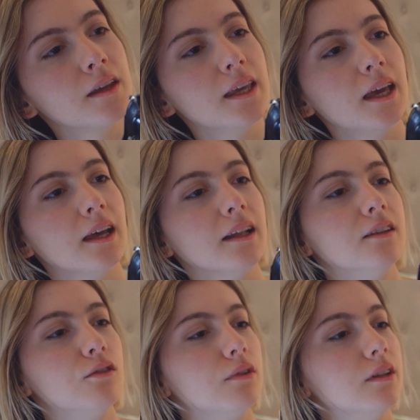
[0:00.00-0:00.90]
Yeah, and
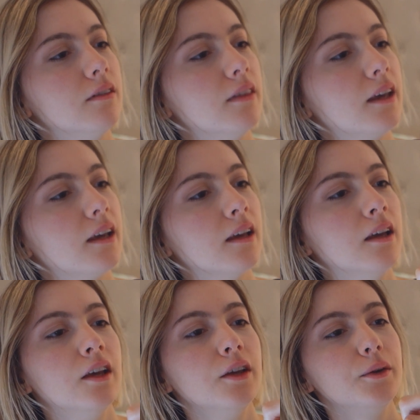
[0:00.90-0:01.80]
it's written there,
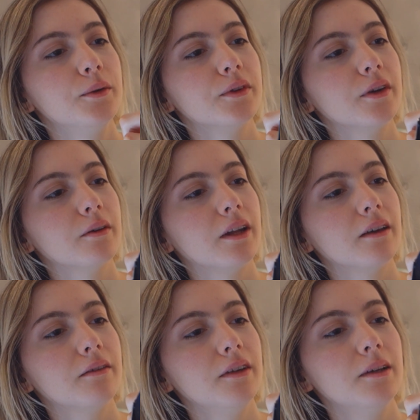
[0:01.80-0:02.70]
use
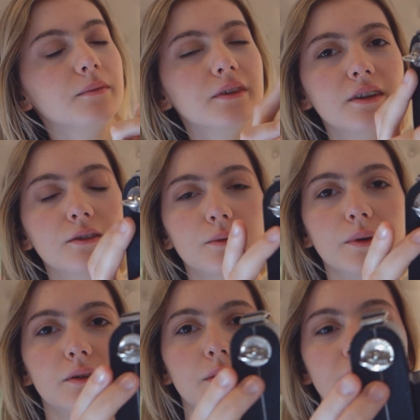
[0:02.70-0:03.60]
Kodak film
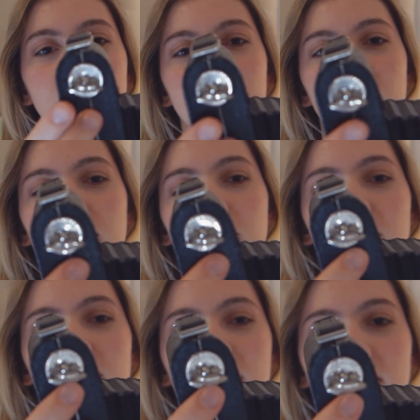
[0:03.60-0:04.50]
620, so
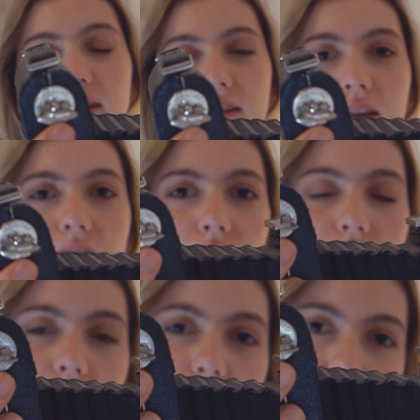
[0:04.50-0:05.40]
that's the
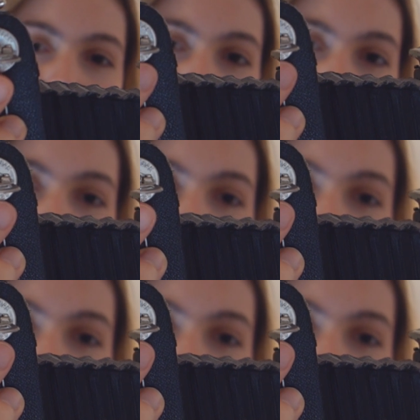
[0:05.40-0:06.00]
size of the film